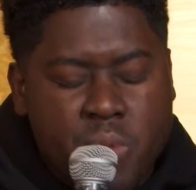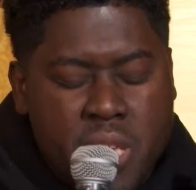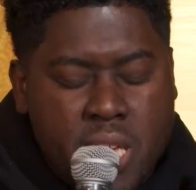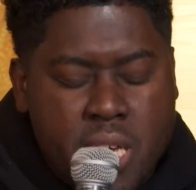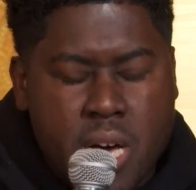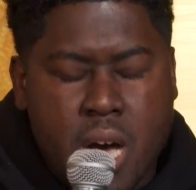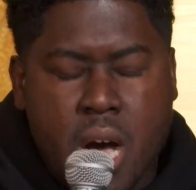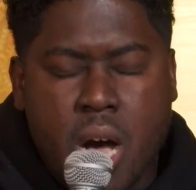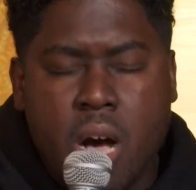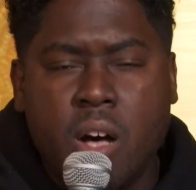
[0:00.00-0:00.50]

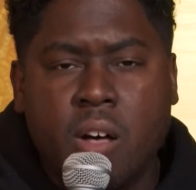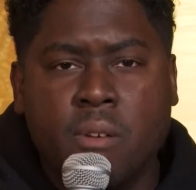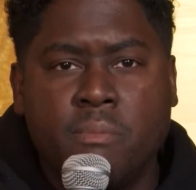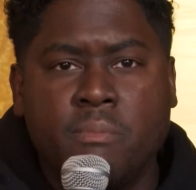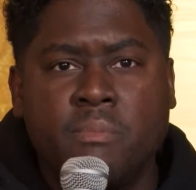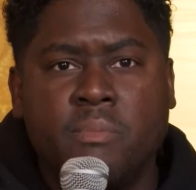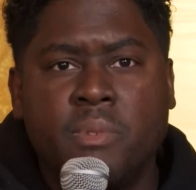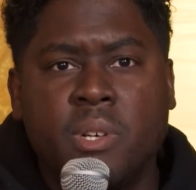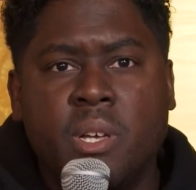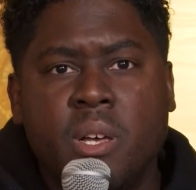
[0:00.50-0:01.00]

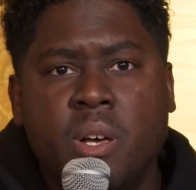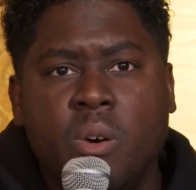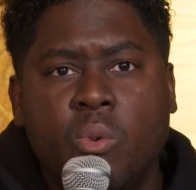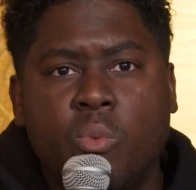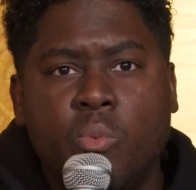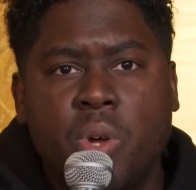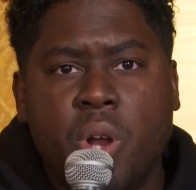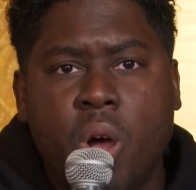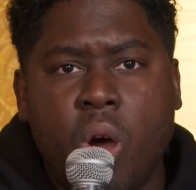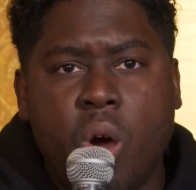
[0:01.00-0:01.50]
become
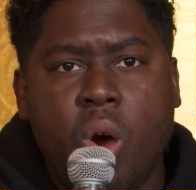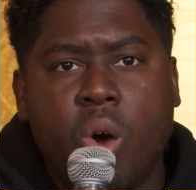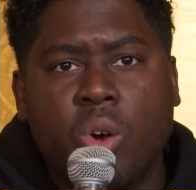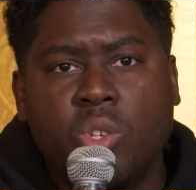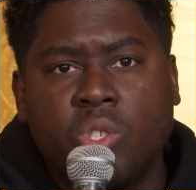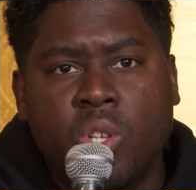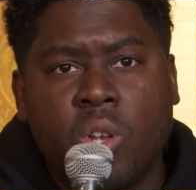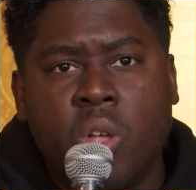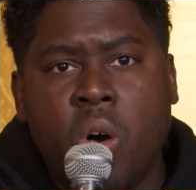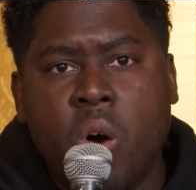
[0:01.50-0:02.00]
what our
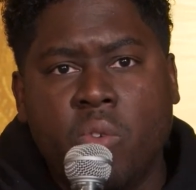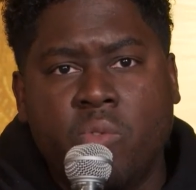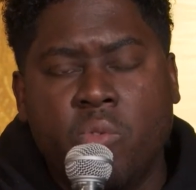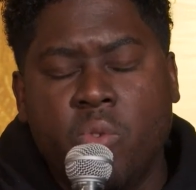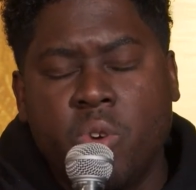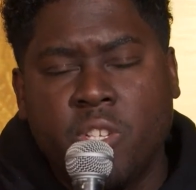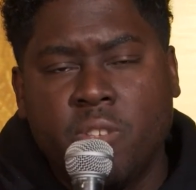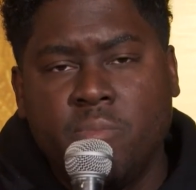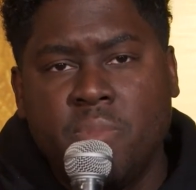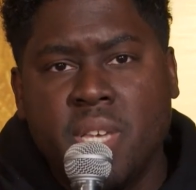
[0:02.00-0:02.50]
hearts long
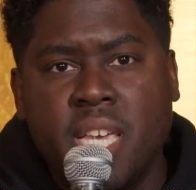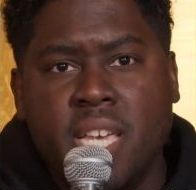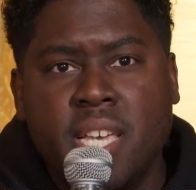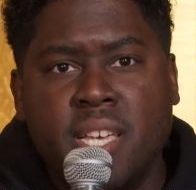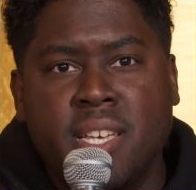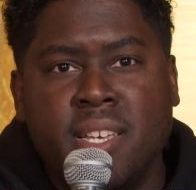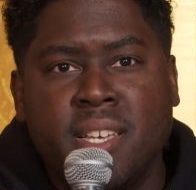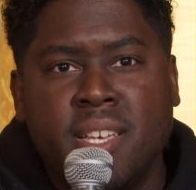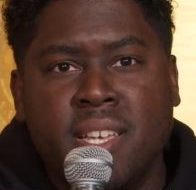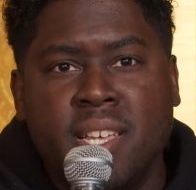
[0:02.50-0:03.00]
for it to be